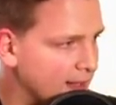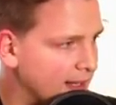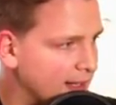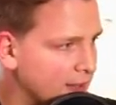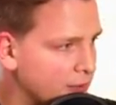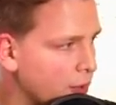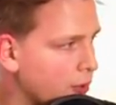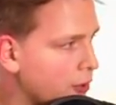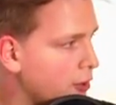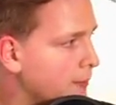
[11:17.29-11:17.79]

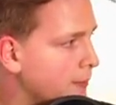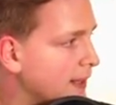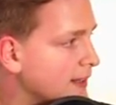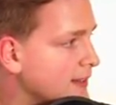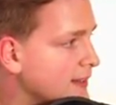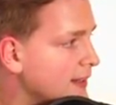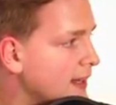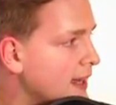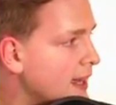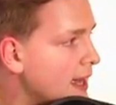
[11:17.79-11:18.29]

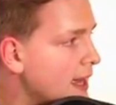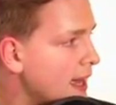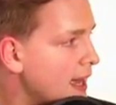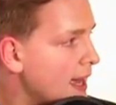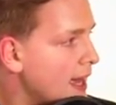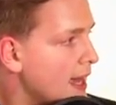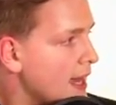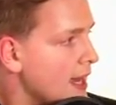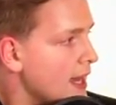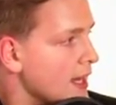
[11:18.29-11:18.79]
documents.
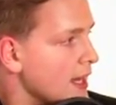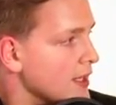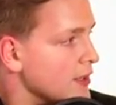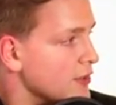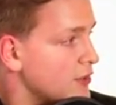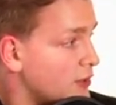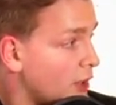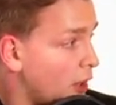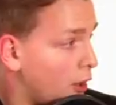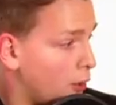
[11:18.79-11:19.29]

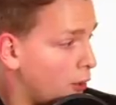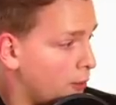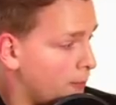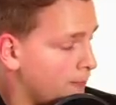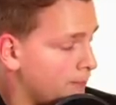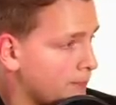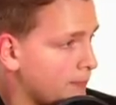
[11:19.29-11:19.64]
So